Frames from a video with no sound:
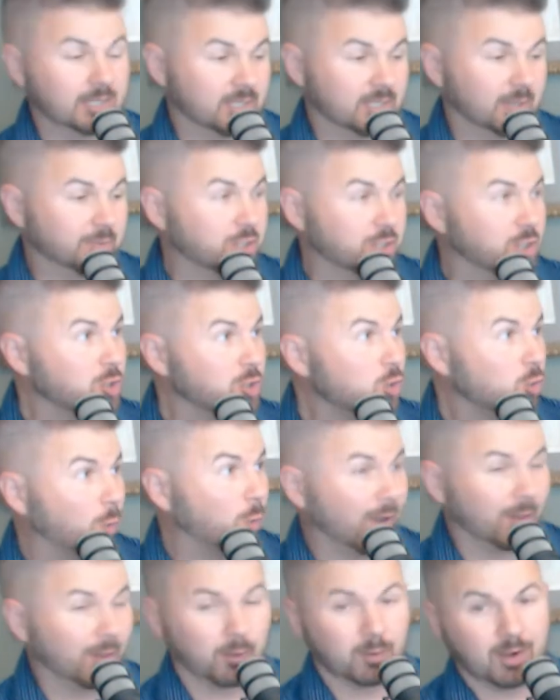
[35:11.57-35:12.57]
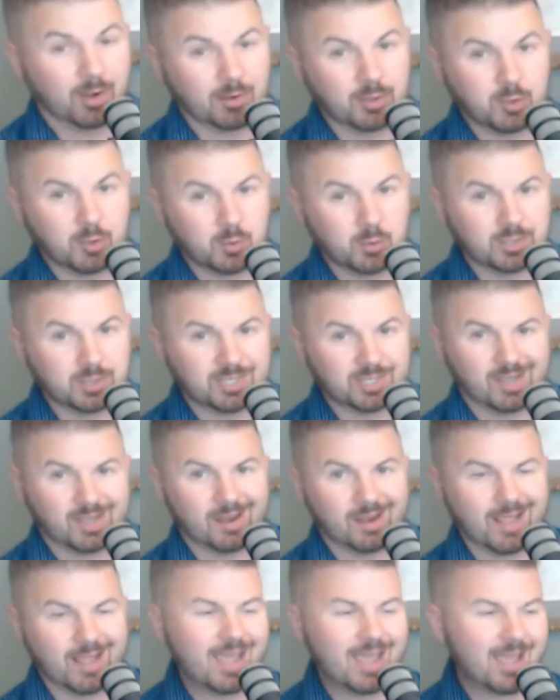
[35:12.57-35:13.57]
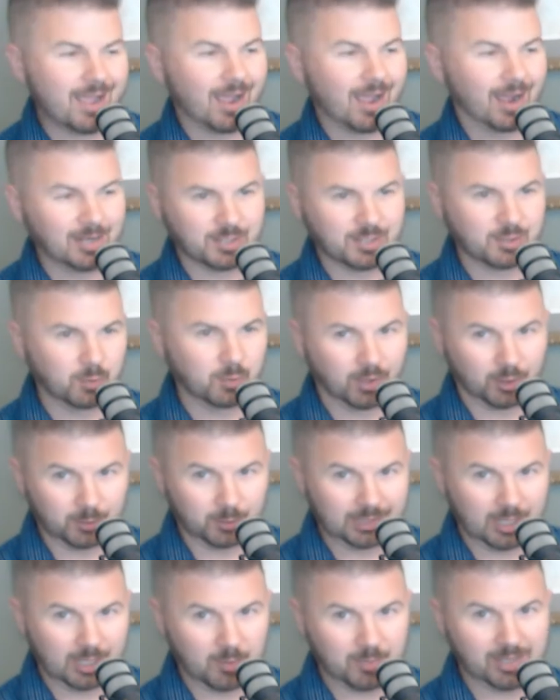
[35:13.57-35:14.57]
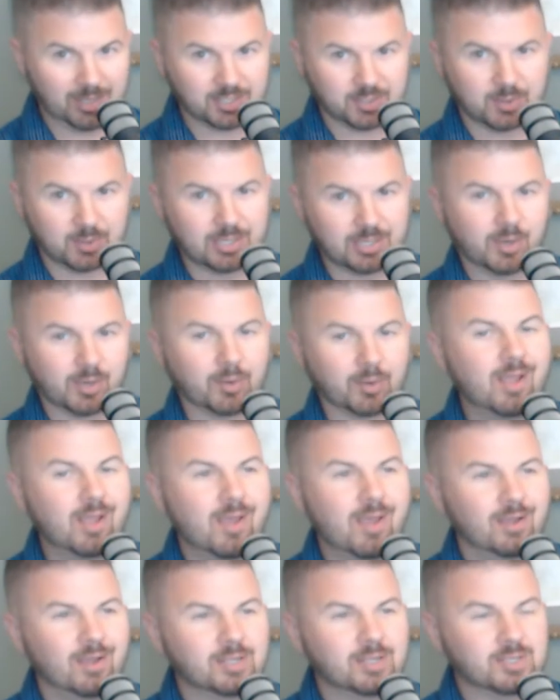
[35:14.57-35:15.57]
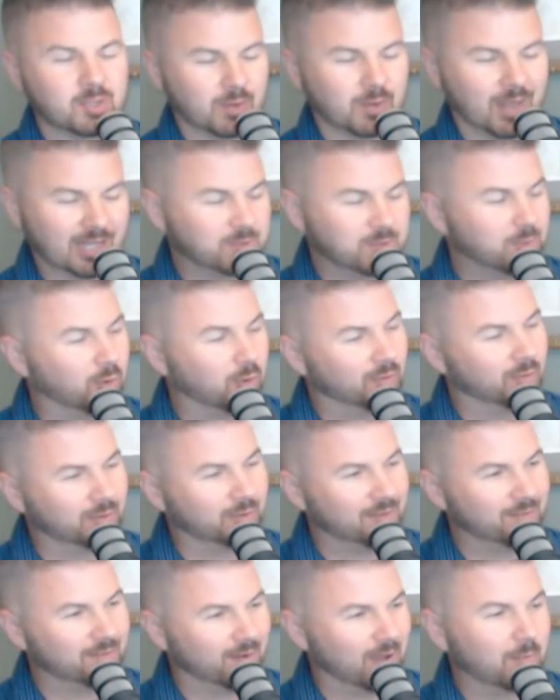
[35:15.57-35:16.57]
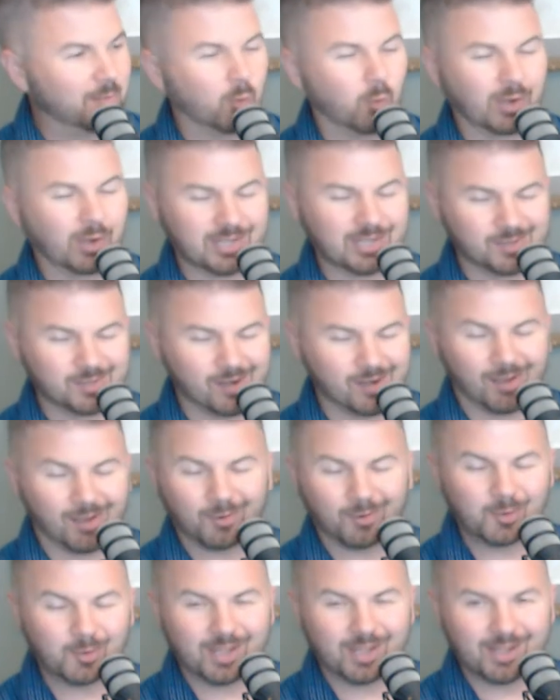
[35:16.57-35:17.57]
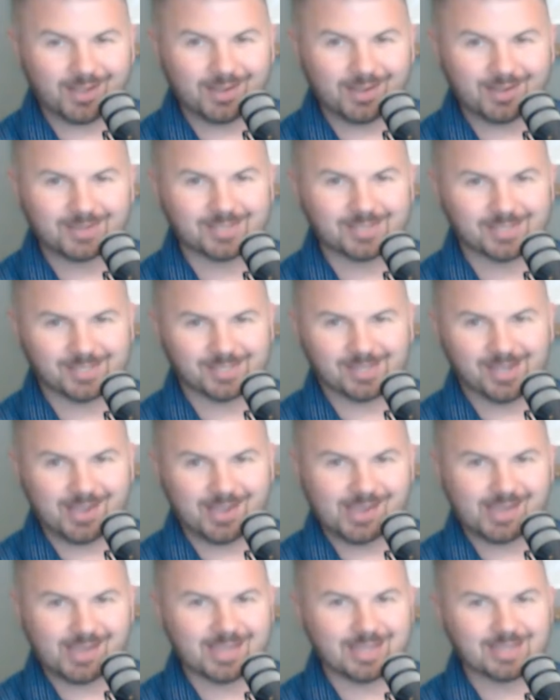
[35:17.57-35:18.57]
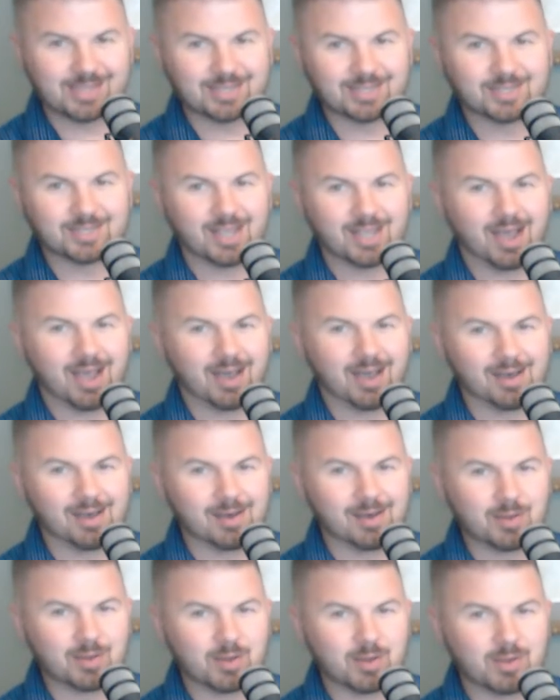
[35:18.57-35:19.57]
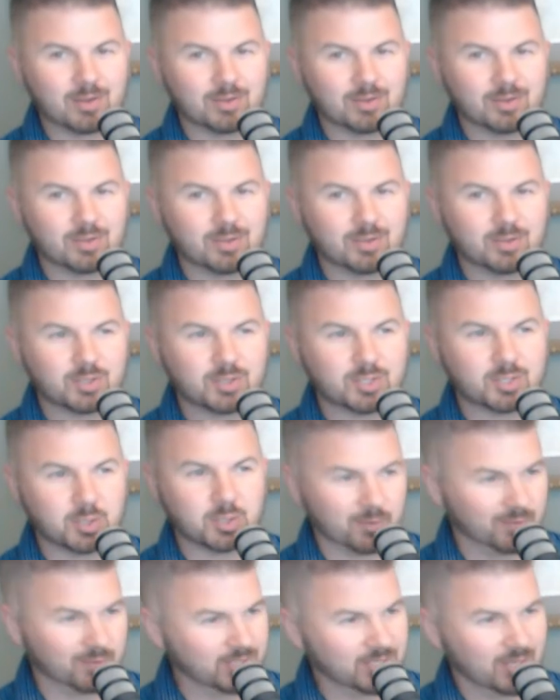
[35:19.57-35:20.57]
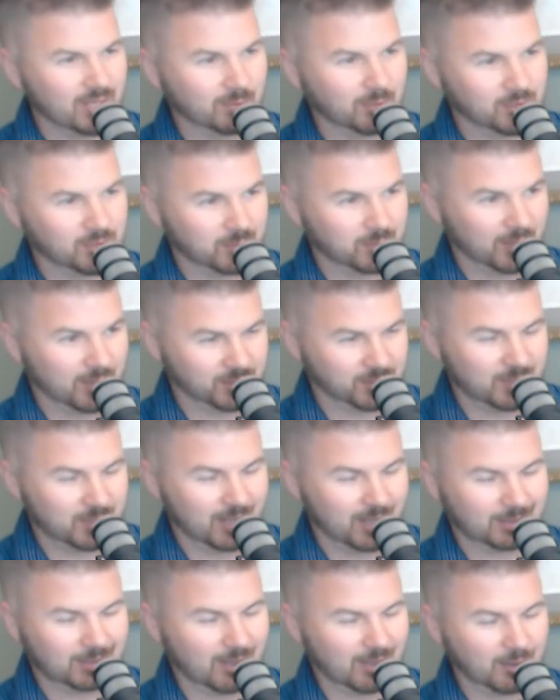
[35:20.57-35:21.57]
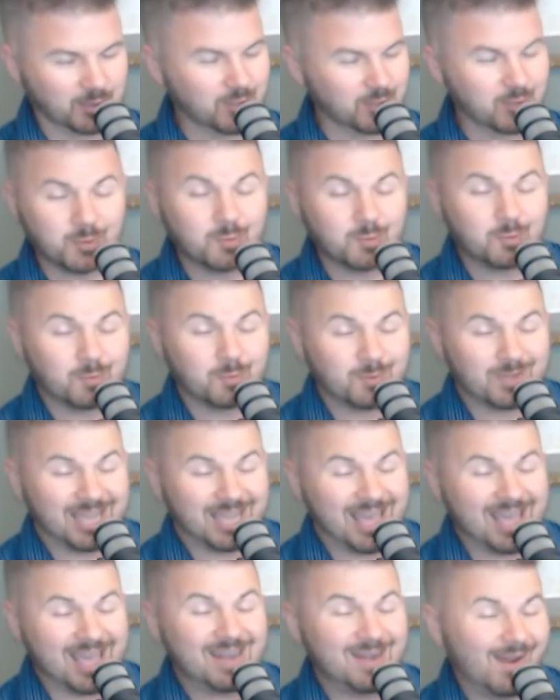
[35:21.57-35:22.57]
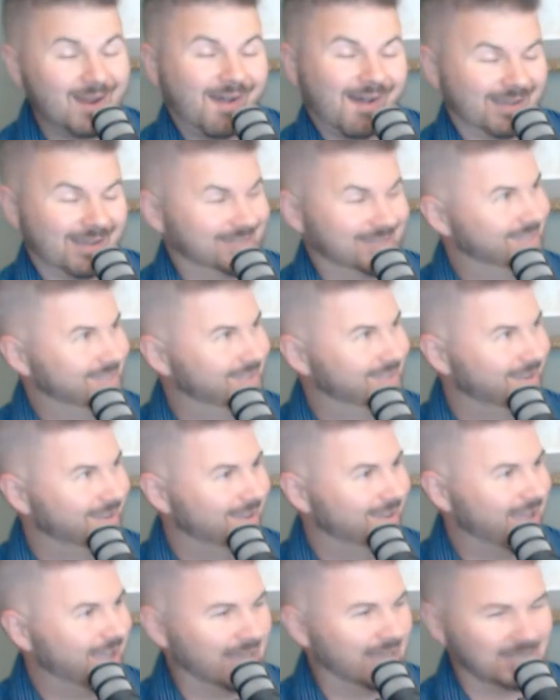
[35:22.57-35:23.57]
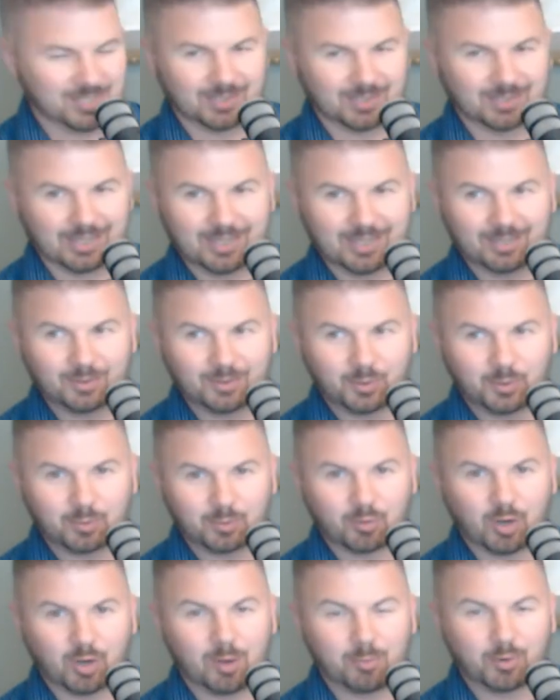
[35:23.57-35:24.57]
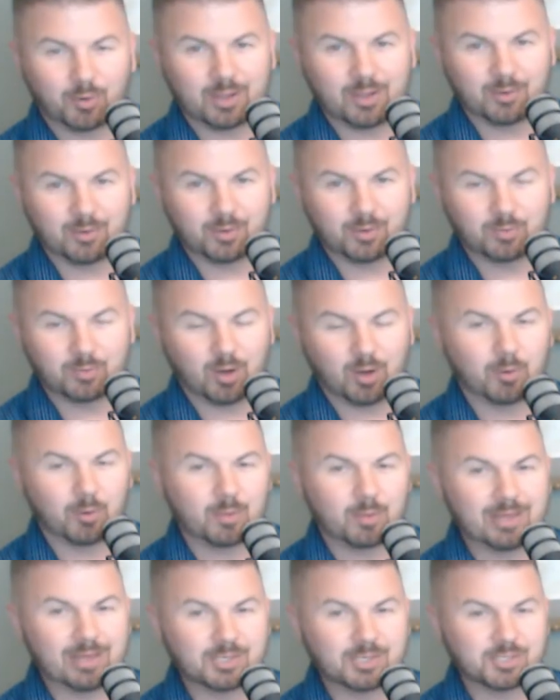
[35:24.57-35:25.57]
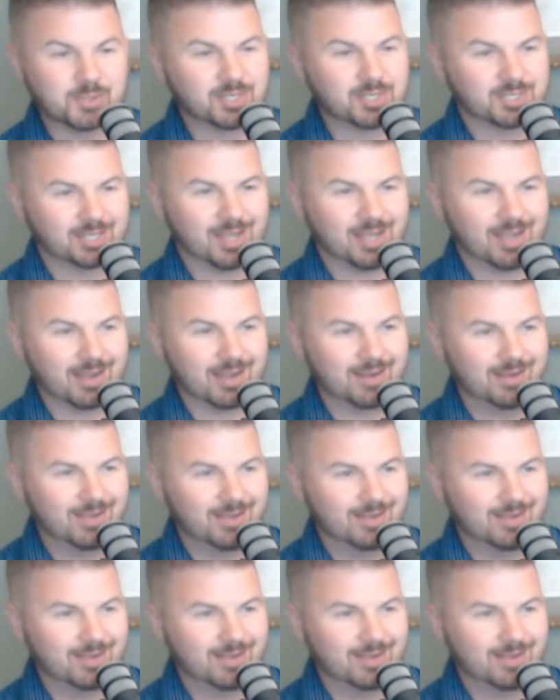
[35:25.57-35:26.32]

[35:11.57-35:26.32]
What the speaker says: it's up to you whether or not you decide, hey, I do want to allow pets or I don't. So that's perfectly fine. But what is not okay to say is service animals are also not allowed. You cannot, as a landlord, property owner, property manager, say